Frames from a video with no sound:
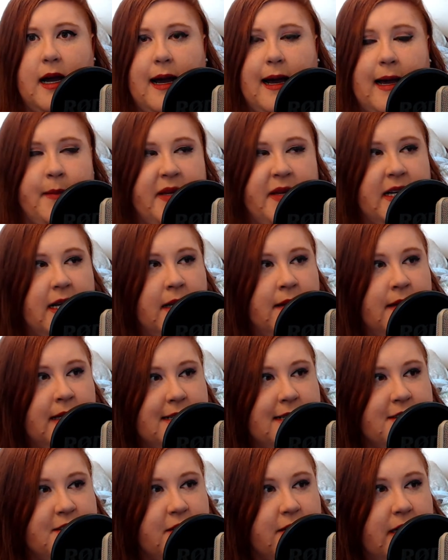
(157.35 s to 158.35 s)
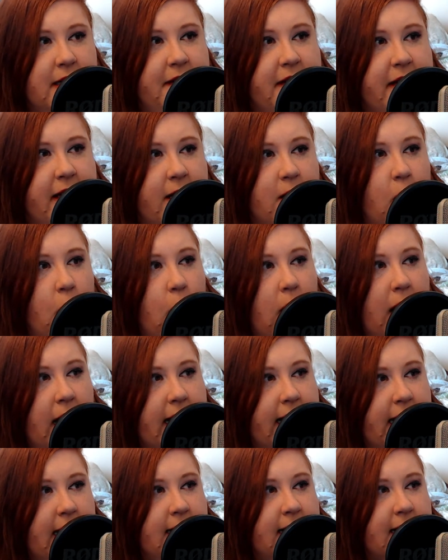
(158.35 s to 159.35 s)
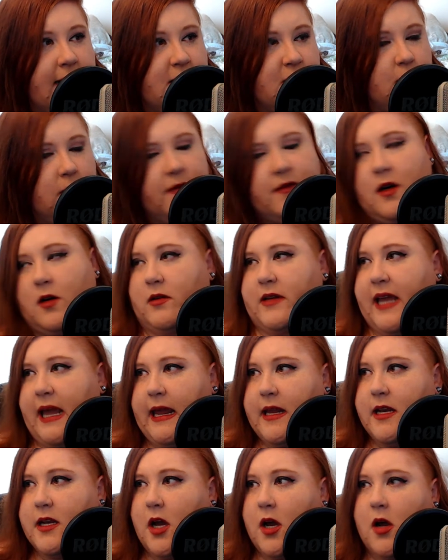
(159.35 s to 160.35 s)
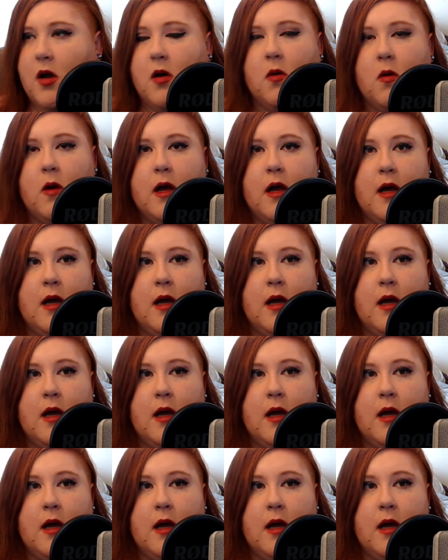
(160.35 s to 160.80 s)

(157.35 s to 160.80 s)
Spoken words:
I mean, unless you're living in Hawaii next to a volcano